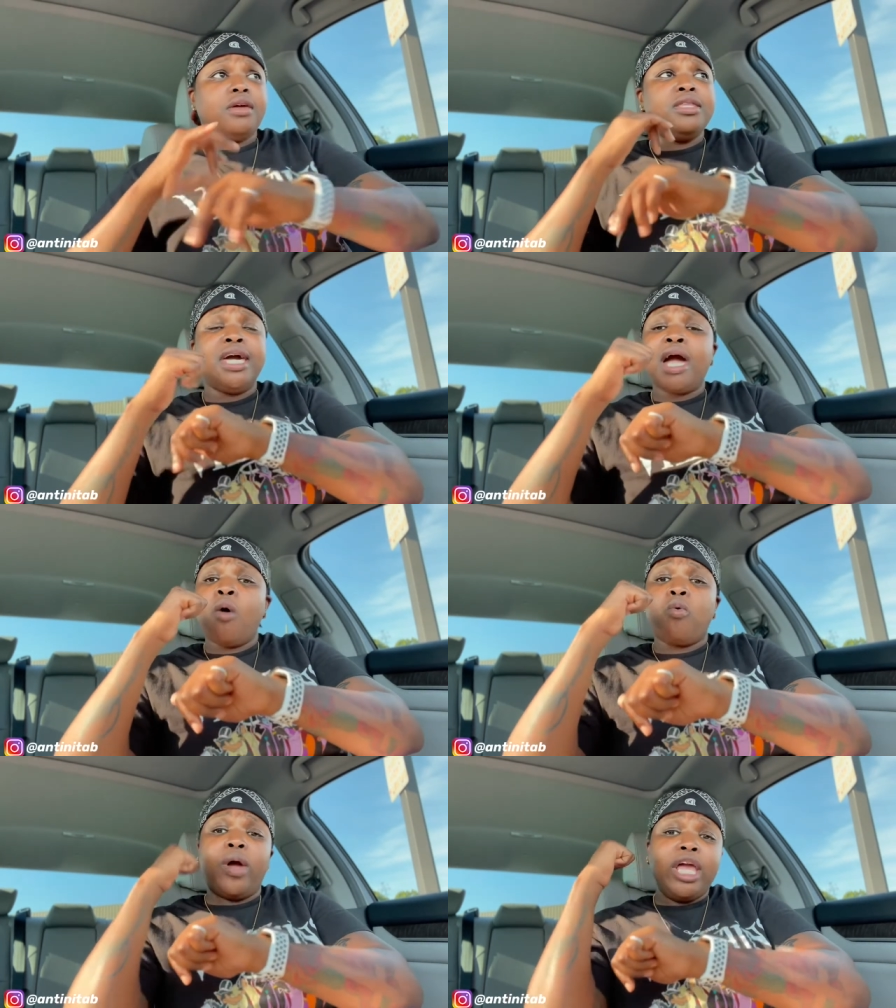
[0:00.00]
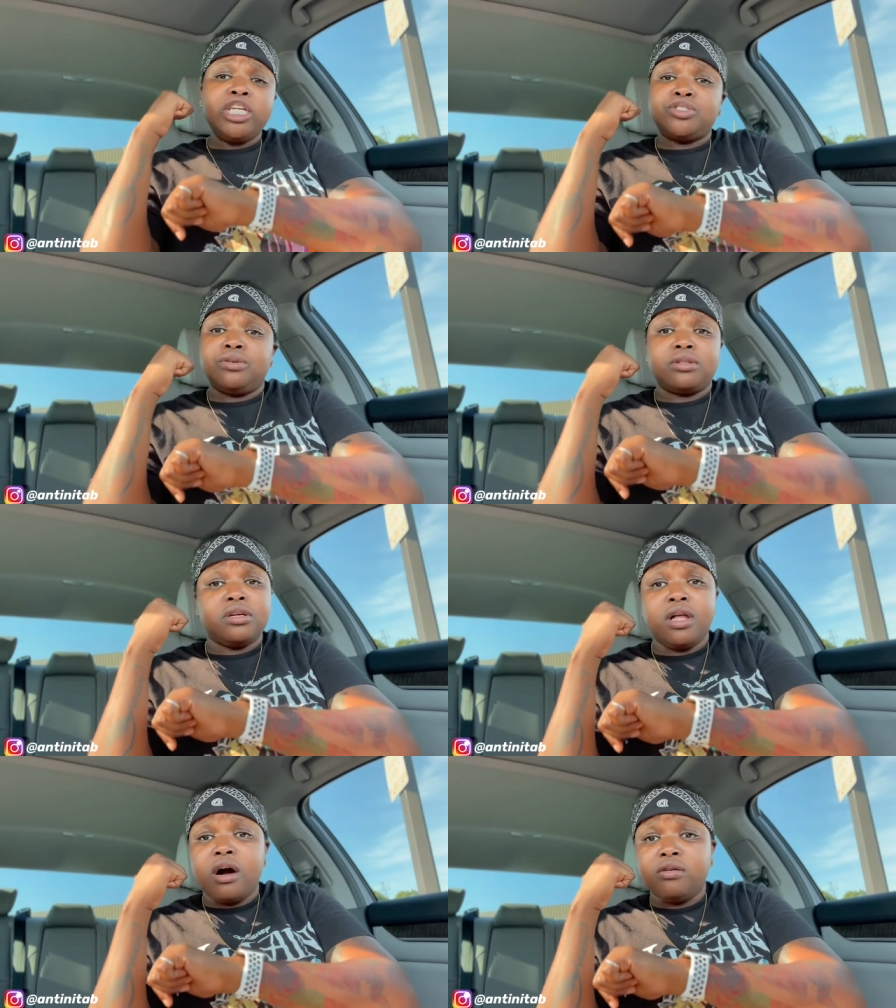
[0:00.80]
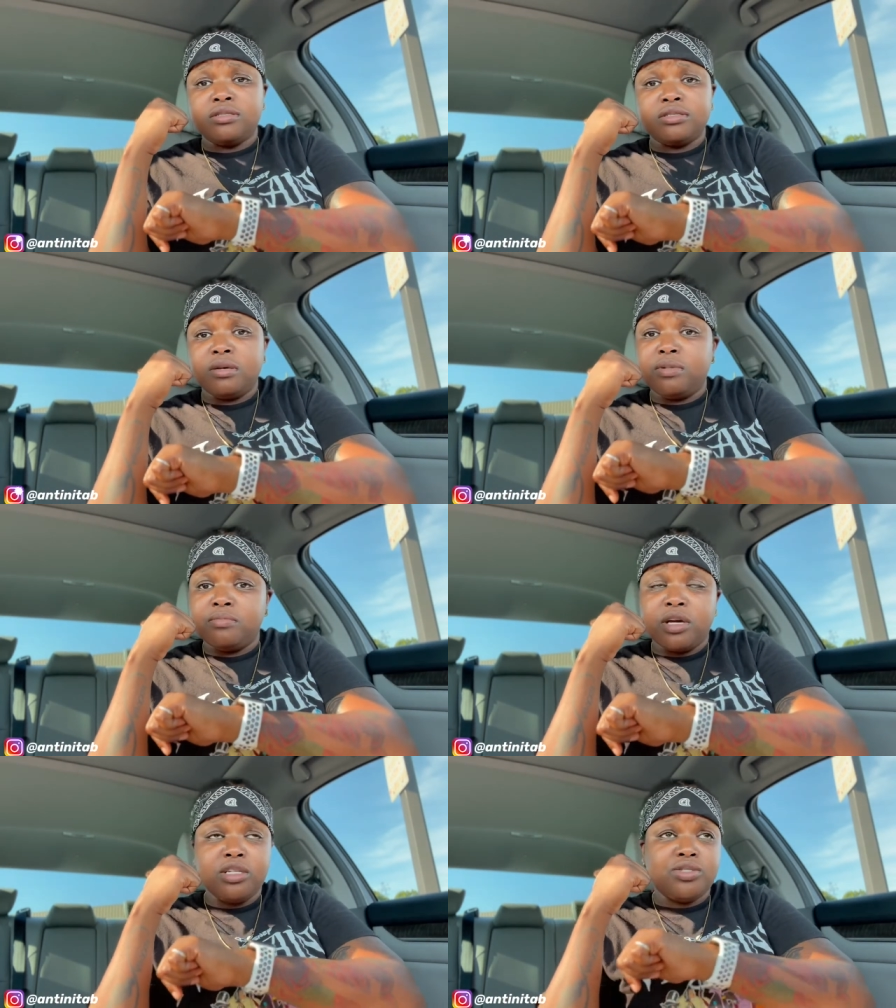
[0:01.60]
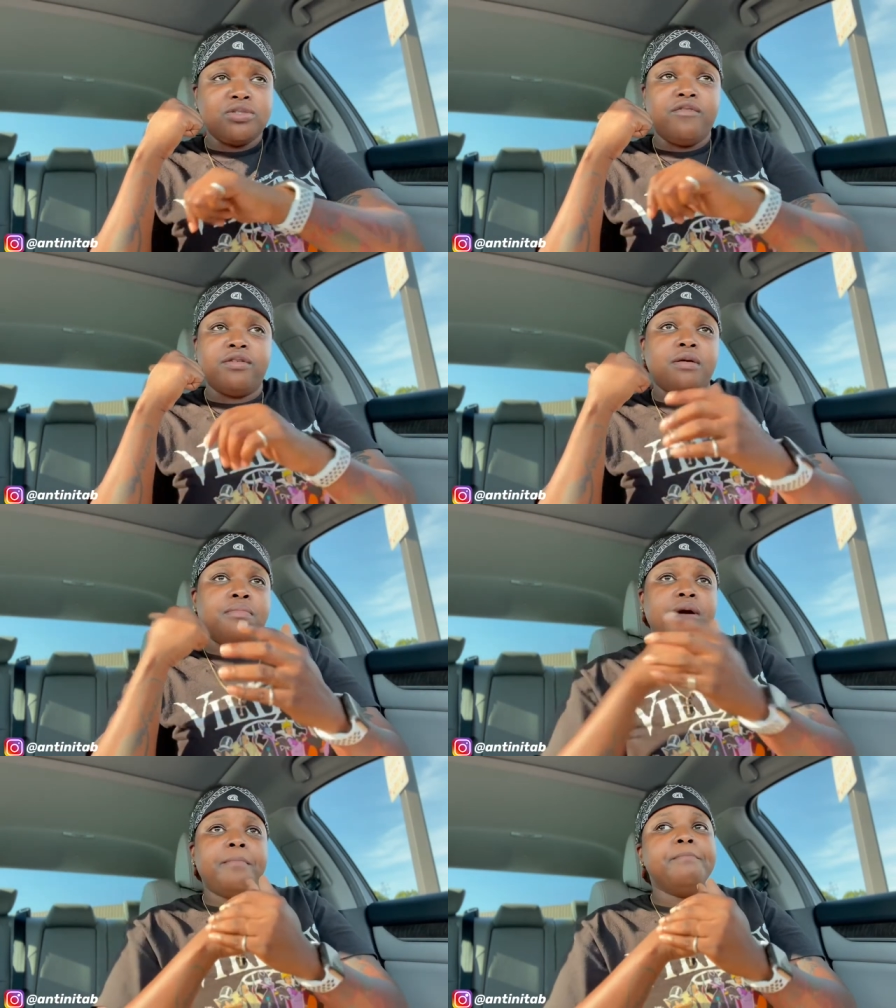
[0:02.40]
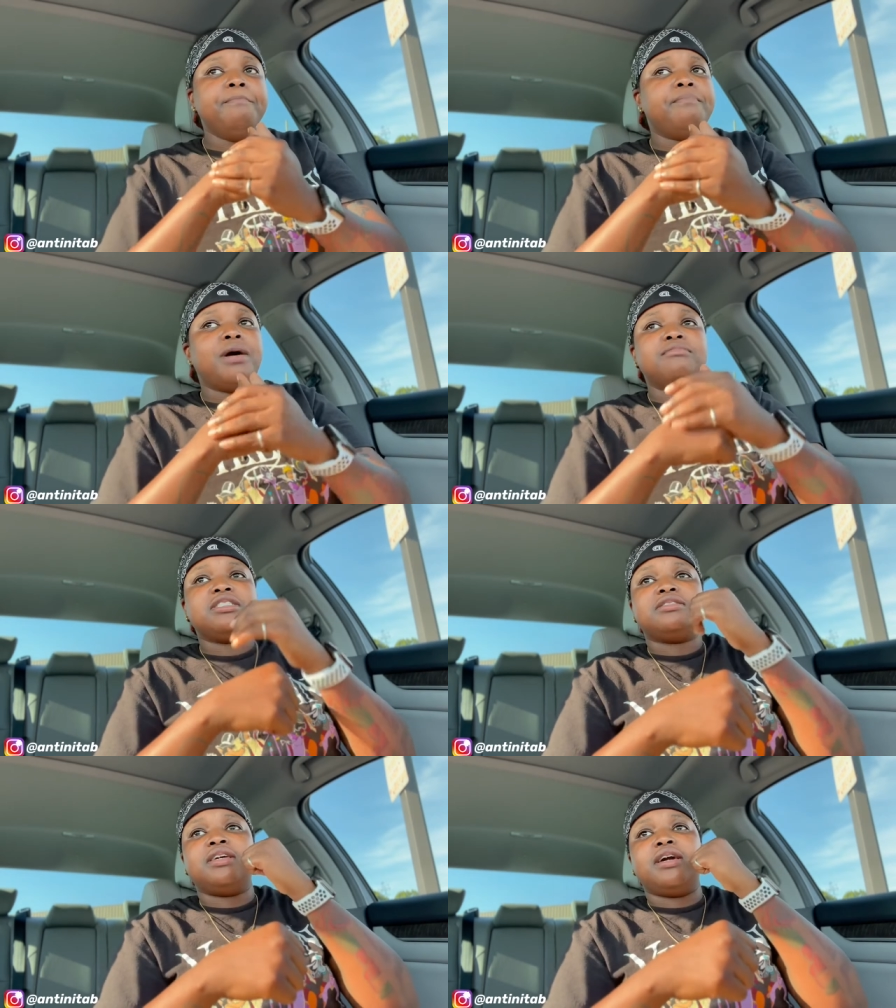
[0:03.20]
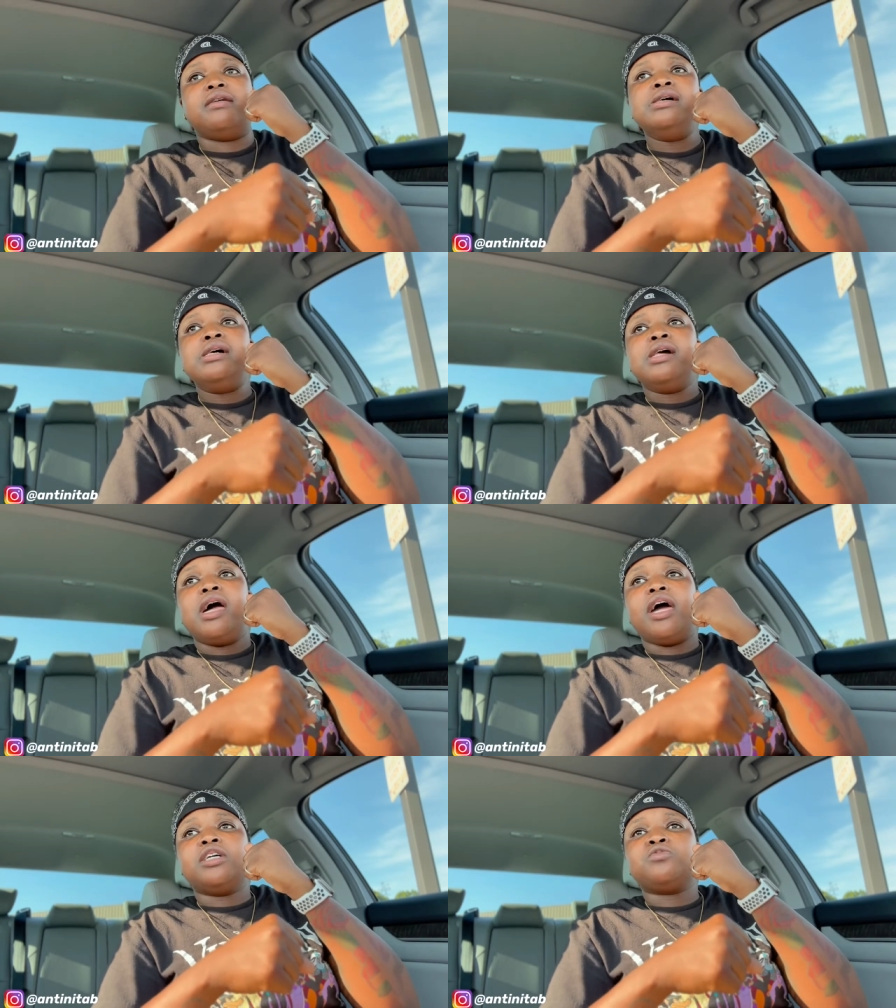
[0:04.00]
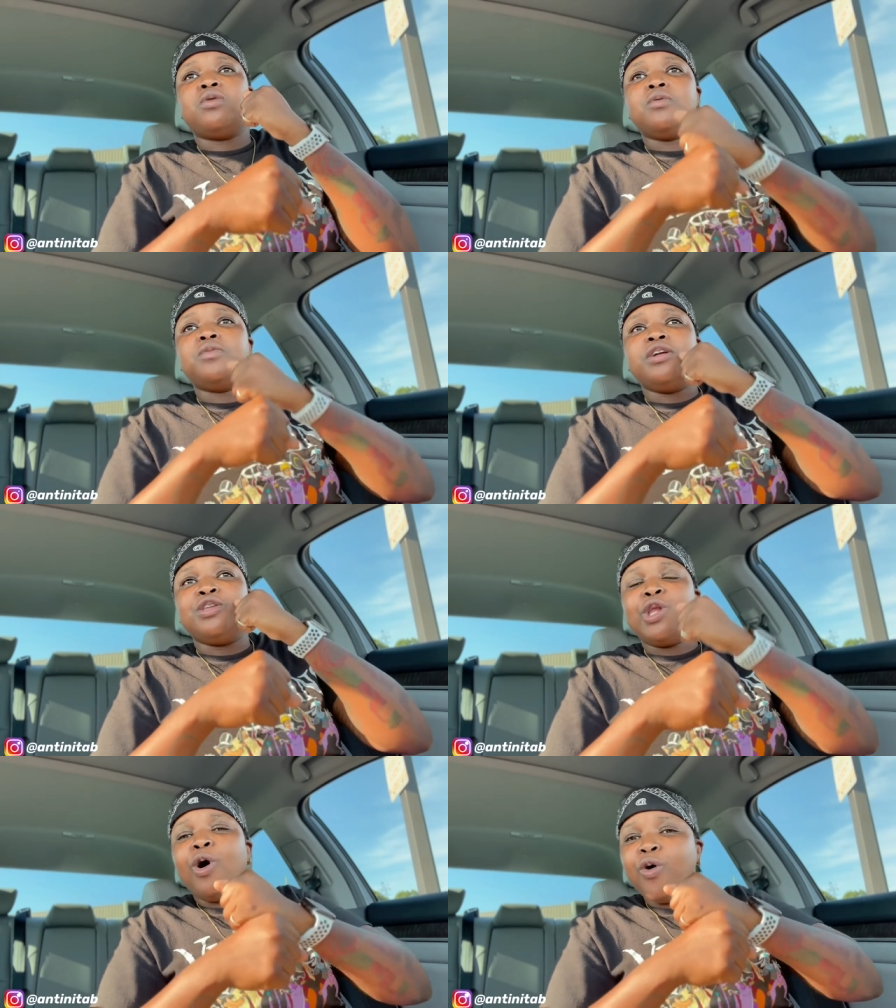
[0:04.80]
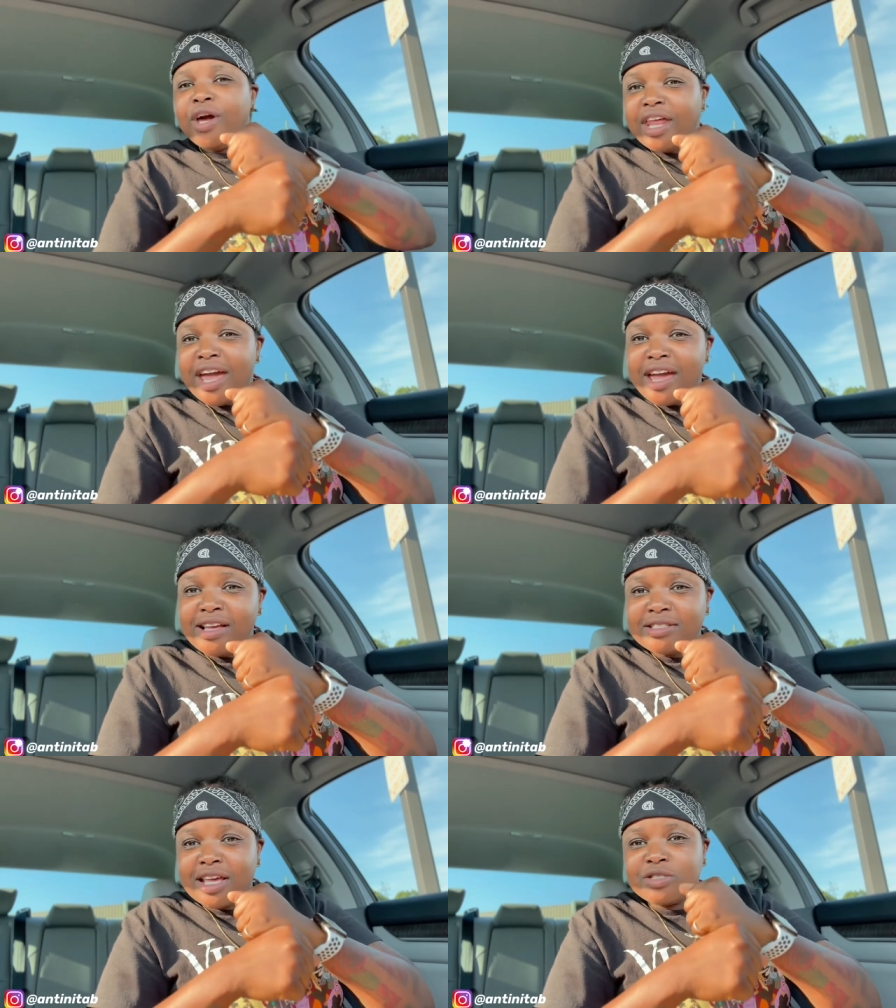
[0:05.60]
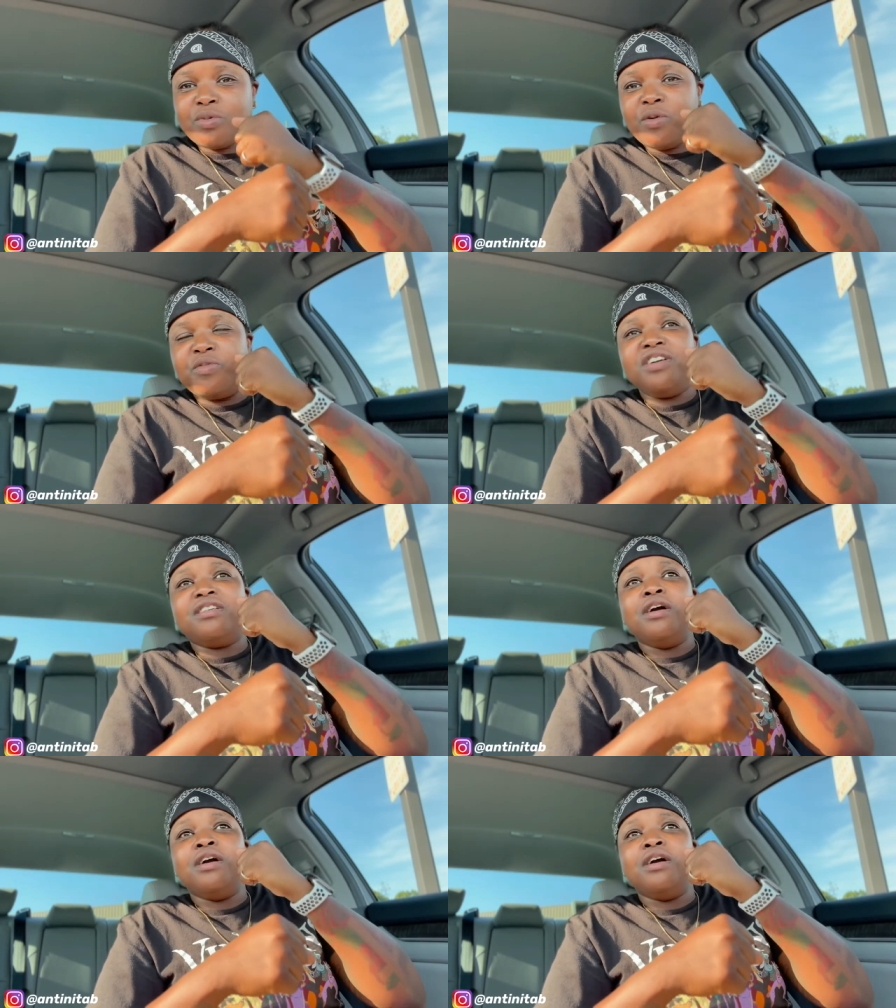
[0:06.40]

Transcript: they got way stricter laws in some of them countries over there. But I'm just saying, as what we know it as, as what we